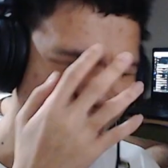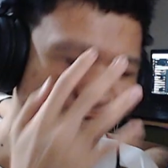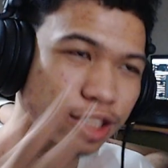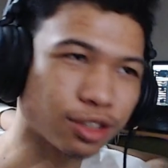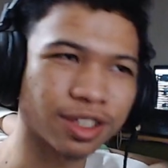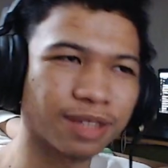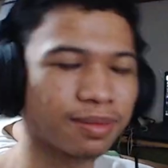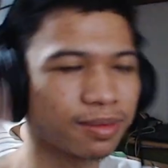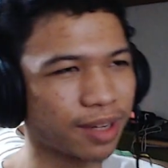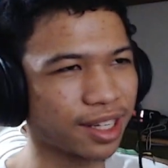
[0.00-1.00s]
stream.
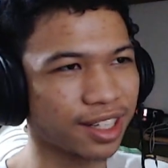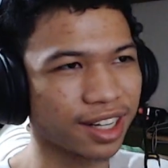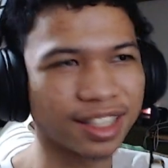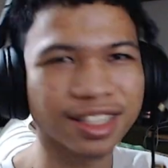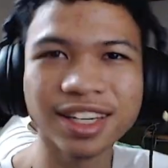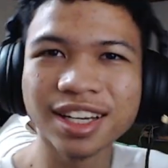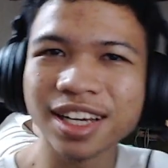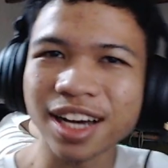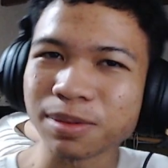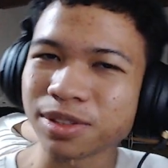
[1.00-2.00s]
My God,
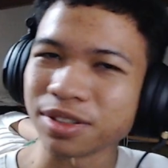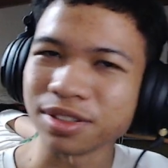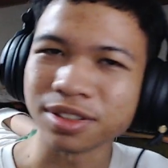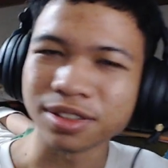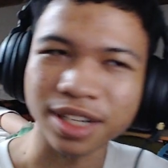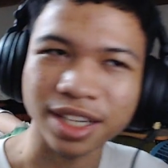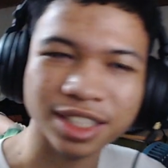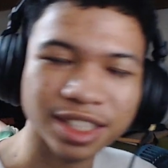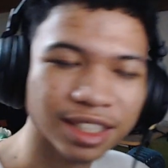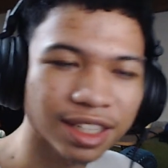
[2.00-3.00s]
I'm so used to that
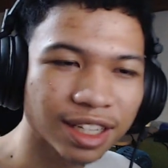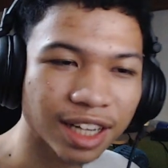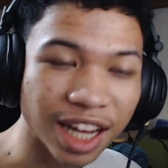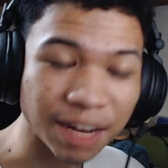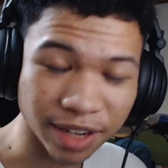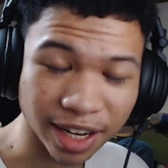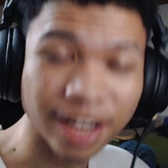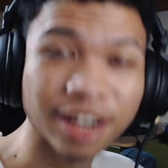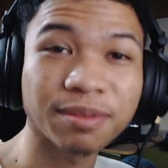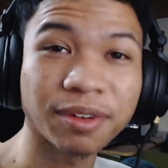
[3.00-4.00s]
shit. I'm gonna end
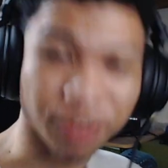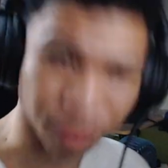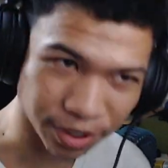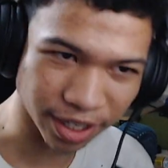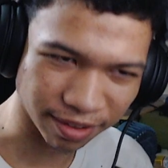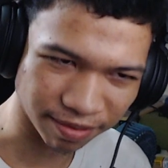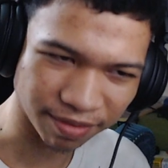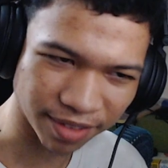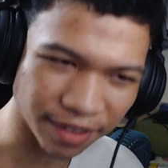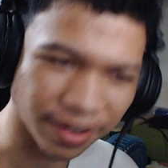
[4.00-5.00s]
off recording.
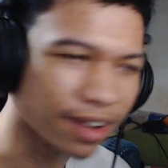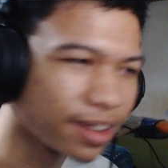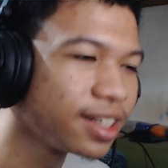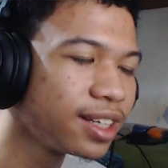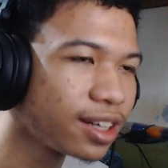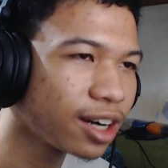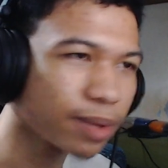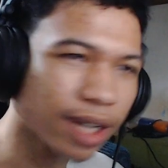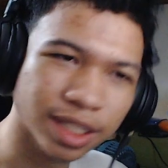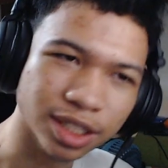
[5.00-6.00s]
There we go. Hope you
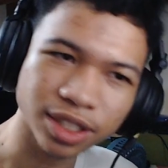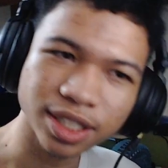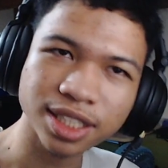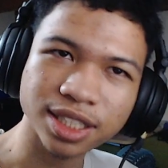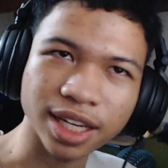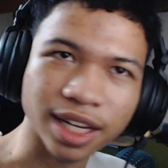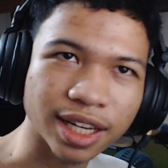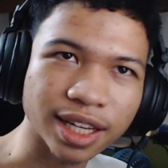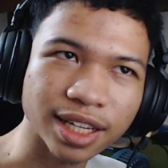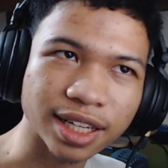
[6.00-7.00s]
guys enjoyed this,
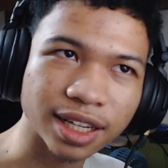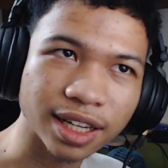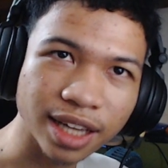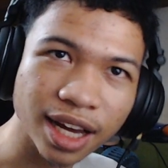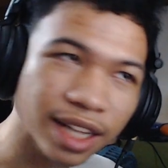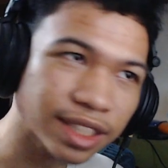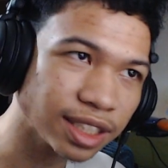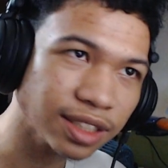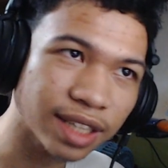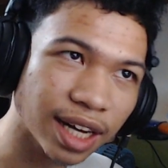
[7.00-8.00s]
and uh, yeah, I'll see you
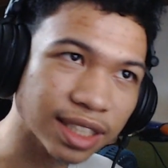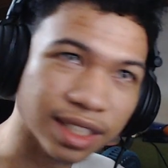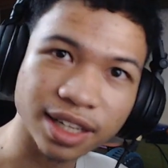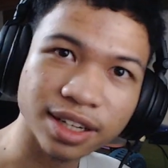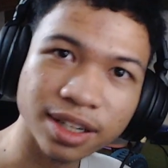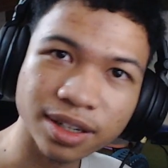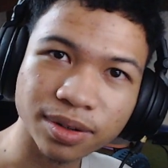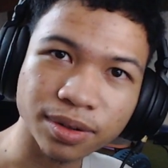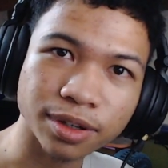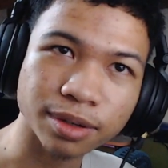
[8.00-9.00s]
guys later,
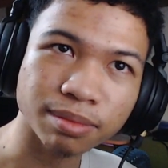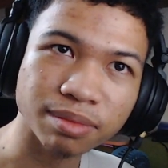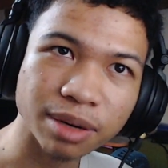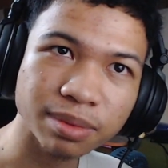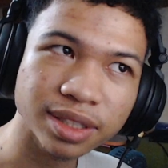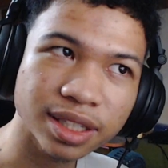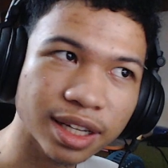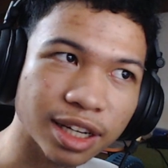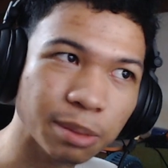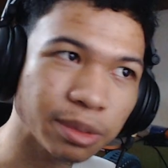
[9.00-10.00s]
or probably like a
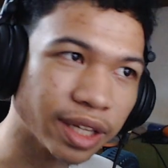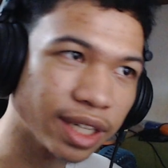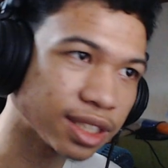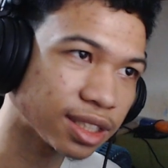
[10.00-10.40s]
couple days